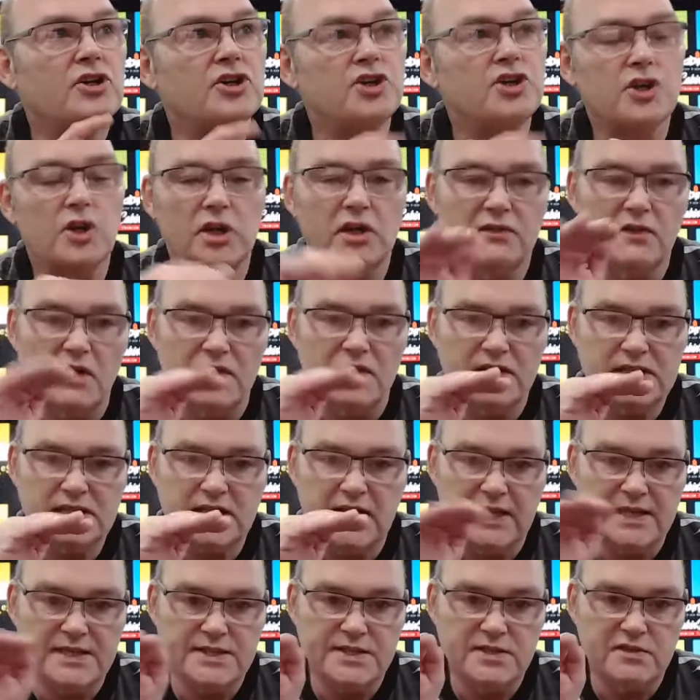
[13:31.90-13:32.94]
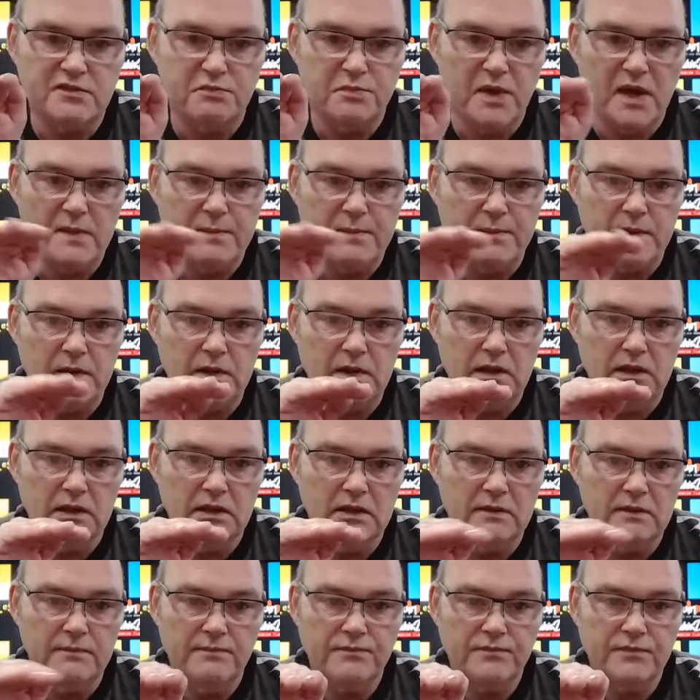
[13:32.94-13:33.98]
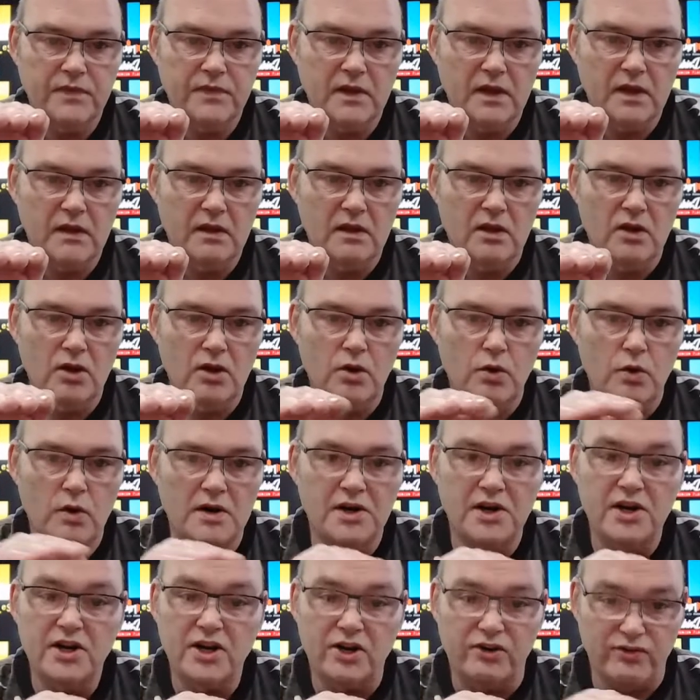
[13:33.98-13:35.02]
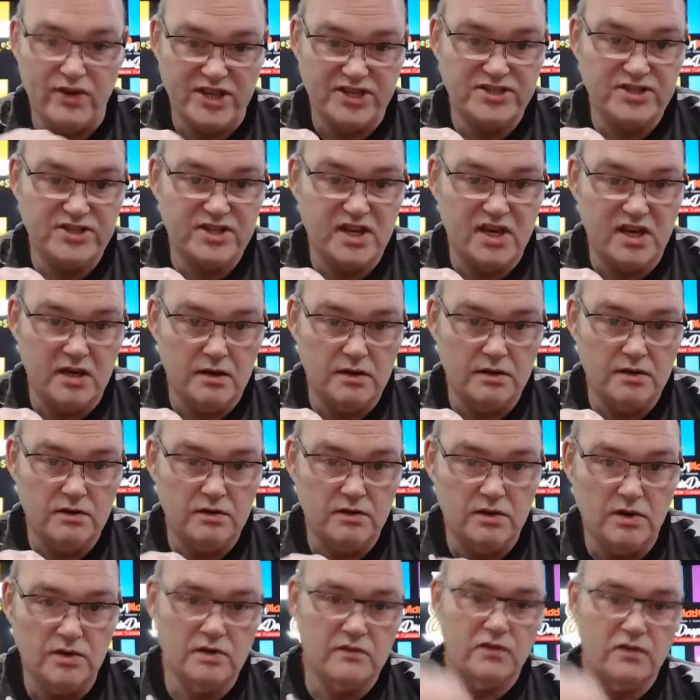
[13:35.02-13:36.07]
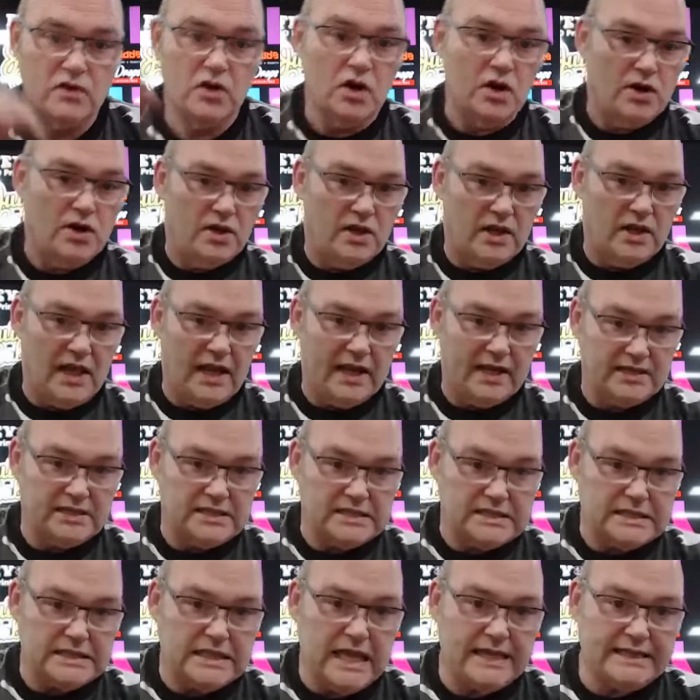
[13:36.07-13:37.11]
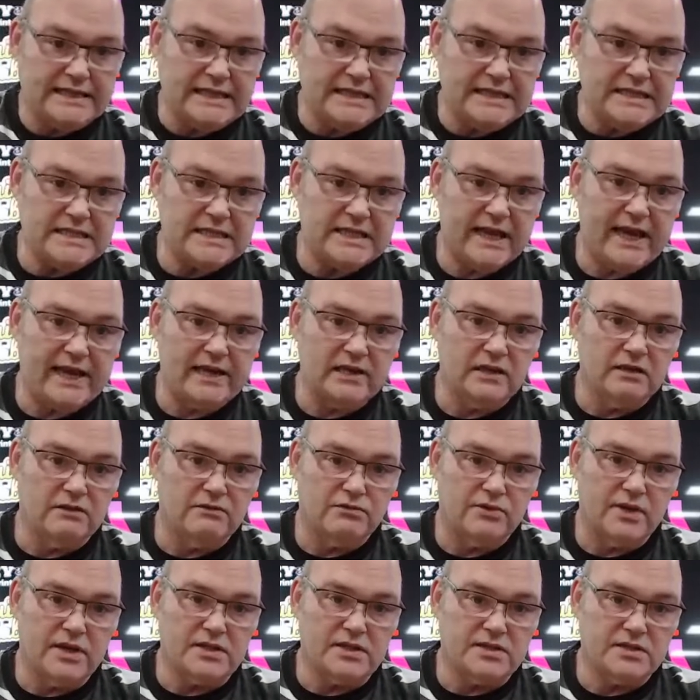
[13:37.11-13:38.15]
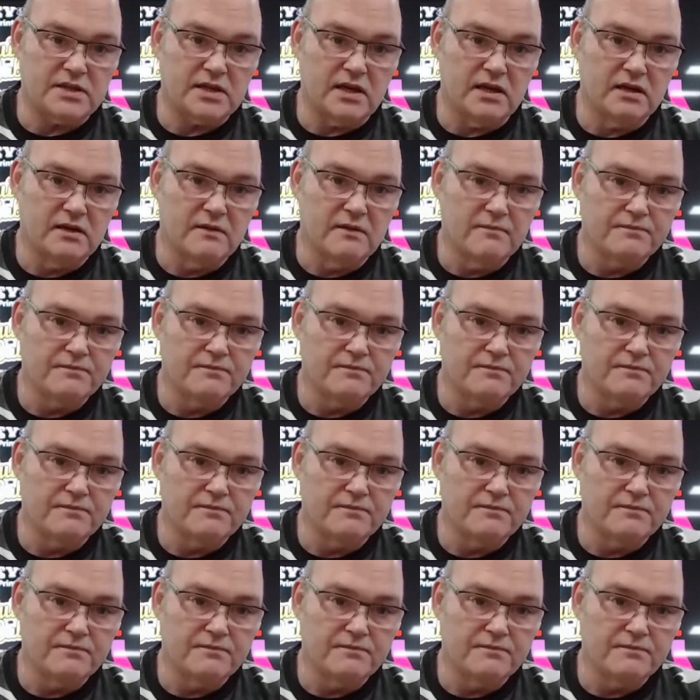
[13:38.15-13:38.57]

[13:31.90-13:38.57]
you've got this list of people who are at risk, and they've got like a sliding scale of risk.